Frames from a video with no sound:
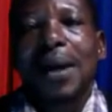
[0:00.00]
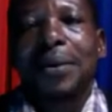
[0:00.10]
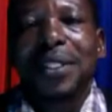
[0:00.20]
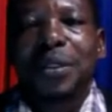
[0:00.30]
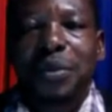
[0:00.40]

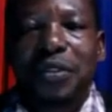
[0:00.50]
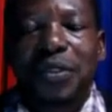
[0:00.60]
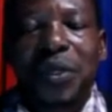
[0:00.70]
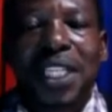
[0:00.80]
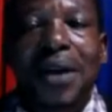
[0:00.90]
Once more,
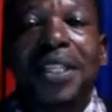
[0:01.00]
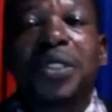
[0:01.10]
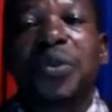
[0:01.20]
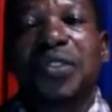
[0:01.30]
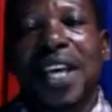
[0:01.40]
viewers, I
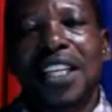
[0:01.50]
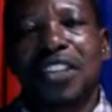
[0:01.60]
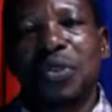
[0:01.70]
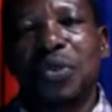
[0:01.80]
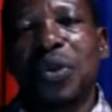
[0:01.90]
want to
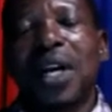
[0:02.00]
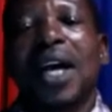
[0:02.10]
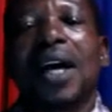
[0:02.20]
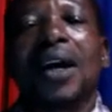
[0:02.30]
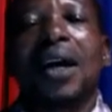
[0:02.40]
thank you
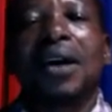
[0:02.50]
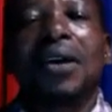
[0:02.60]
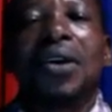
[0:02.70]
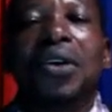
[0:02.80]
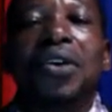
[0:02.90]

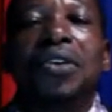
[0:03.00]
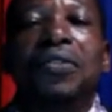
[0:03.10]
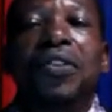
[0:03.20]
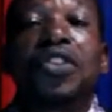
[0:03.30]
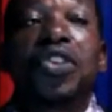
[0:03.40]

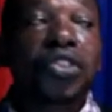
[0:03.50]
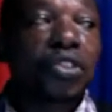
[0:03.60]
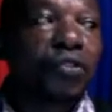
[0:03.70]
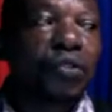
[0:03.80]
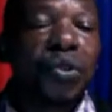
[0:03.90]
for those
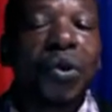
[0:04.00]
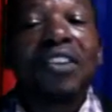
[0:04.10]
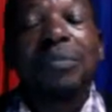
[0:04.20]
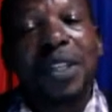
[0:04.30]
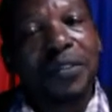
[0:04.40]
of you who
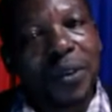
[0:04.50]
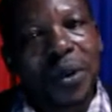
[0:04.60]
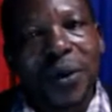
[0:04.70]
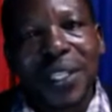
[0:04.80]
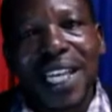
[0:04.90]
have been
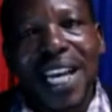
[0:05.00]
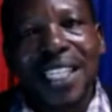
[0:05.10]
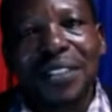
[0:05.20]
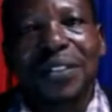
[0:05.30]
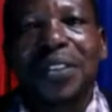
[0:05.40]
following
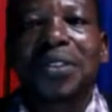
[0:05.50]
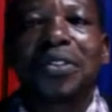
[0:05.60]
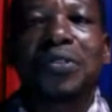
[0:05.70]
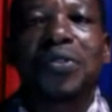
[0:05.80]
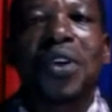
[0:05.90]
us, for those
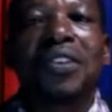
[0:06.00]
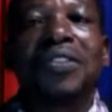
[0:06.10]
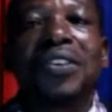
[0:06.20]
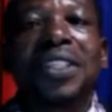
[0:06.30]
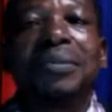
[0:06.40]
of you who
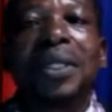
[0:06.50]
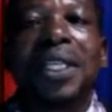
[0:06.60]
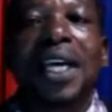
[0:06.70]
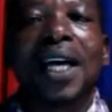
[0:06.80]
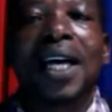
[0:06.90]
have
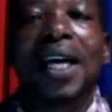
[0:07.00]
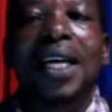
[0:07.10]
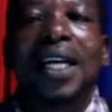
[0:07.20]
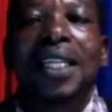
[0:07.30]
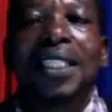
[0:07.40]
been
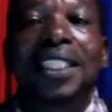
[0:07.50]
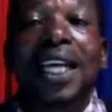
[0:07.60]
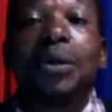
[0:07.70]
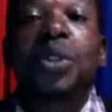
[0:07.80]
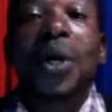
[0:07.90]
reaching
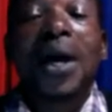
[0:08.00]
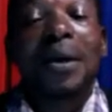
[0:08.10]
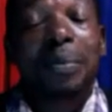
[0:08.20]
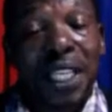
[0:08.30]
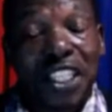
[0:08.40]
out to
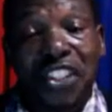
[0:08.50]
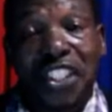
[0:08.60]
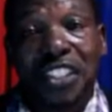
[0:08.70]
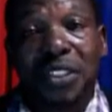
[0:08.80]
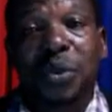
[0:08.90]
our
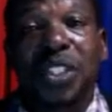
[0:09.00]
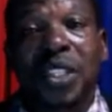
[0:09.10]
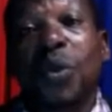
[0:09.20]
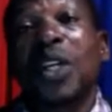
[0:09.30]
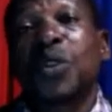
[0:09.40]
pages to
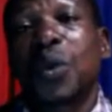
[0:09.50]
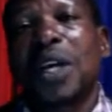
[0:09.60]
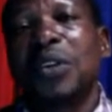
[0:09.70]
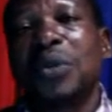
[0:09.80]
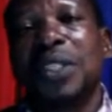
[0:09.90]
see what we
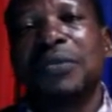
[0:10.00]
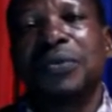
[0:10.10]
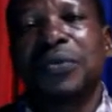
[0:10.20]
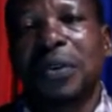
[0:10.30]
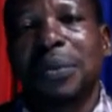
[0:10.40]
are doing
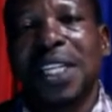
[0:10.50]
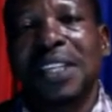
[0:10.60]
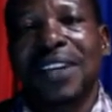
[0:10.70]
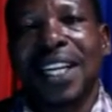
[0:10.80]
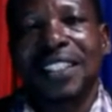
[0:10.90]
from
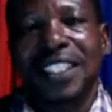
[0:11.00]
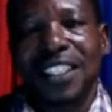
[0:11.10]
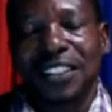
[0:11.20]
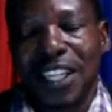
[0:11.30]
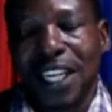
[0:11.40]
Deliverance
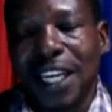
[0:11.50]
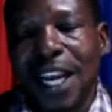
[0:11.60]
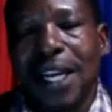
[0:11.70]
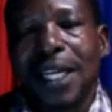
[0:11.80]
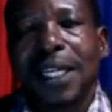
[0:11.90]
Church
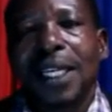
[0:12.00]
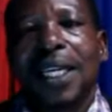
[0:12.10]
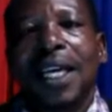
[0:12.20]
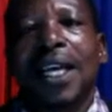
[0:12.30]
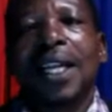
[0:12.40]
Saika.
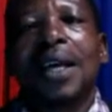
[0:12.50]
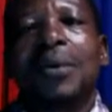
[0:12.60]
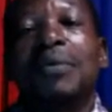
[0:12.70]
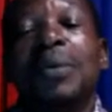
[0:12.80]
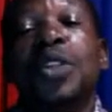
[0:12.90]
And
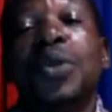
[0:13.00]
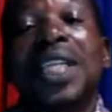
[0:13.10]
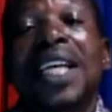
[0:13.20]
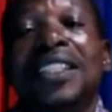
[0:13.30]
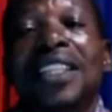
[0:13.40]
we've been
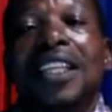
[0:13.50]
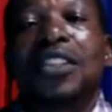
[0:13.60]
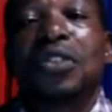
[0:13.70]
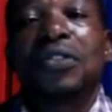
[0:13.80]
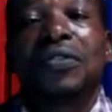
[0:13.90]
doing a
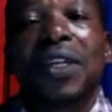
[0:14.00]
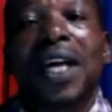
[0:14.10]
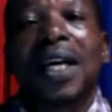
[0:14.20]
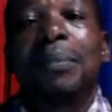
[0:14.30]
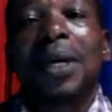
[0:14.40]
series of
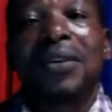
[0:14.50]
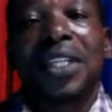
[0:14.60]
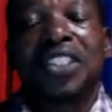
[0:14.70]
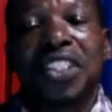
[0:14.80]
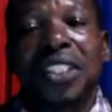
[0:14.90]

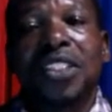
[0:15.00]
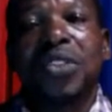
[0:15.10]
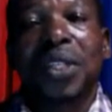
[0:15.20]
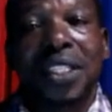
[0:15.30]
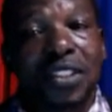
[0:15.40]
parenting
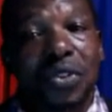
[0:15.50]
during this